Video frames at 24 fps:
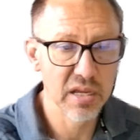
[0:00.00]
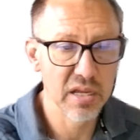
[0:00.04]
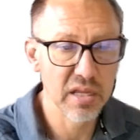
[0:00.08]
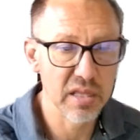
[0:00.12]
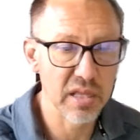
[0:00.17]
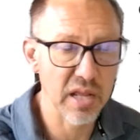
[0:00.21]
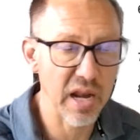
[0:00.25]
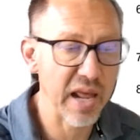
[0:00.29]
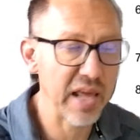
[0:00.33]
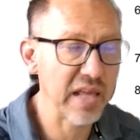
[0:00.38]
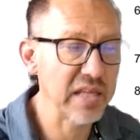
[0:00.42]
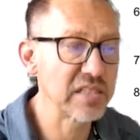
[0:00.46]

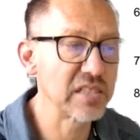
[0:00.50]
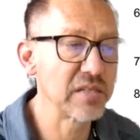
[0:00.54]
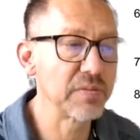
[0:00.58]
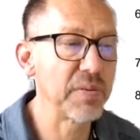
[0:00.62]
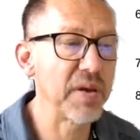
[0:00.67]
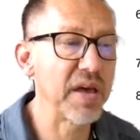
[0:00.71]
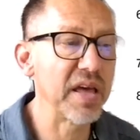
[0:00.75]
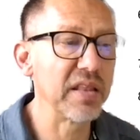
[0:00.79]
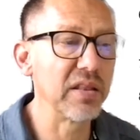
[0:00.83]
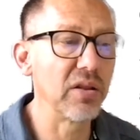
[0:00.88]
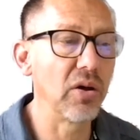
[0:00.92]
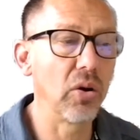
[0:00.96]
that I could
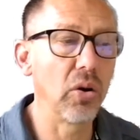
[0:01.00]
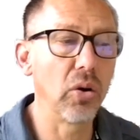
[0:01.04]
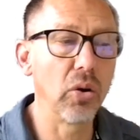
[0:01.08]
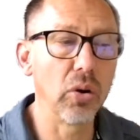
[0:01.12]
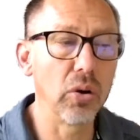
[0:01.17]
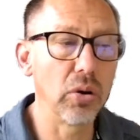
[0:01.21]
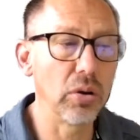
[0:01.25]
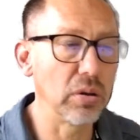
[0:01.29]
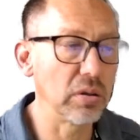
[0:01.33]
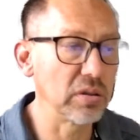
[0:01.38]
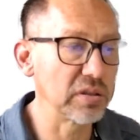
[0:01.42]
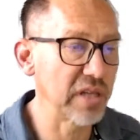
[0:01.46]
spend the
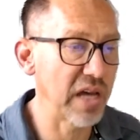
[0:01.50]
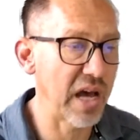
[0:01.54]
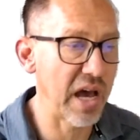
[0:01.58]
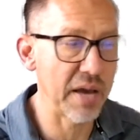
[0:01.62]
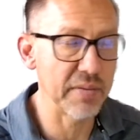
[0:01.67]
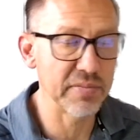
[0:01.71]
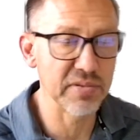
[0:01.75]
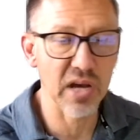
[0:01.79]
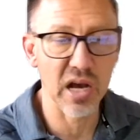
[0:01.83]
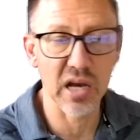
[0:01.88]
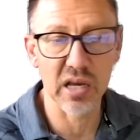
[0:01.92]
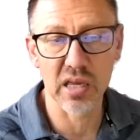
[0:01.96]
whole time
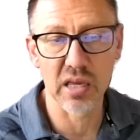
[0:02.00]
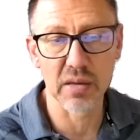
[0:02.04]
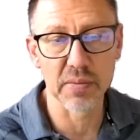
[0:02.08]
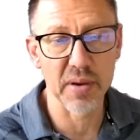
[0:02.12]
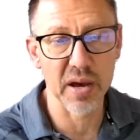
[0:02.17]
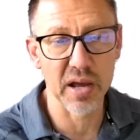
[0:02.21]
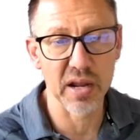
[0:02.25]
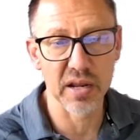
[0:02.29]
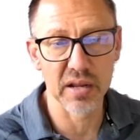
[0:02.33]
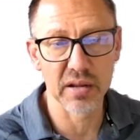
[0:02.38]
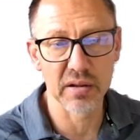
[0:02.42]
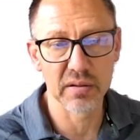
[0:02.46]
talking
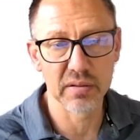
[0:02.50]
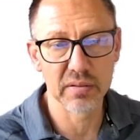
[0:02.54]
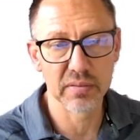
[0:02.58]
about it,